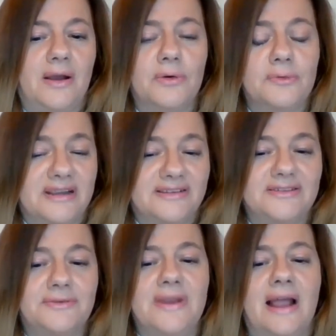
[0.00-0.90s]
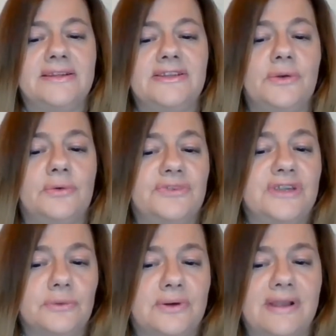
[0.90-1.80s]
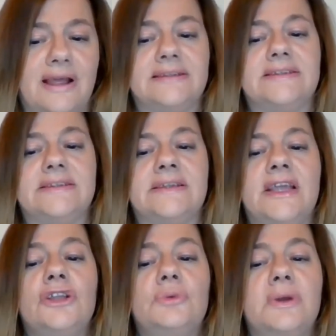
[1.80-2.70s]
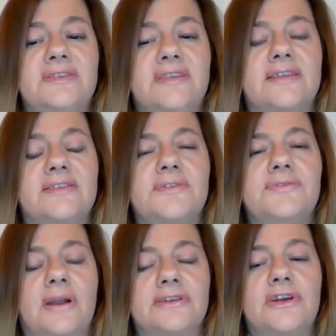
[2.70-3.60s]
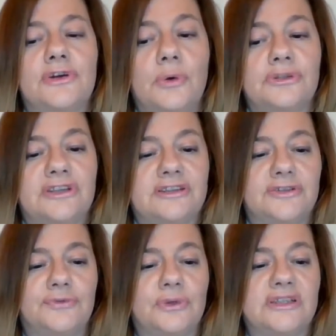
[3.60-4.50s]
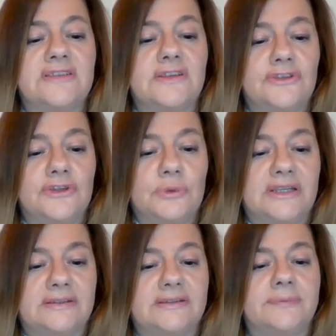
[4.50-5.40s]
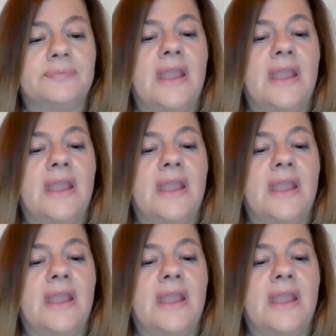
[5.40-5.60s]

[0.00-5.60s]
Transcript: augmented reality or virtual reality, to access further content for this student.